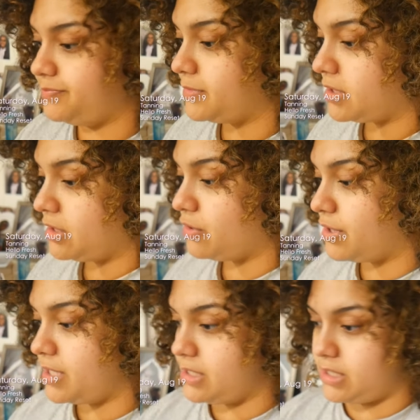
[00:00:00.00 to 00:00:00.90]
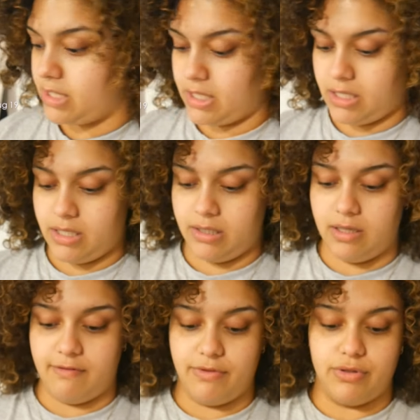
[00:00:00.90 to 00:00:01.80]
Nothing crazy.
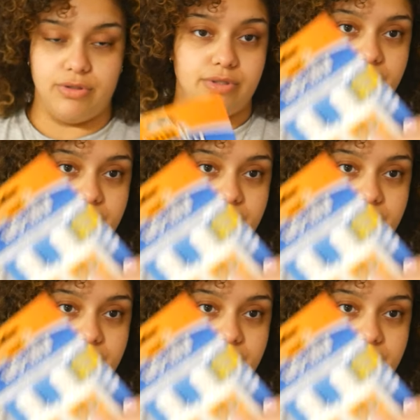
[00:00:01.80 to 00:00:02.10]
Love those.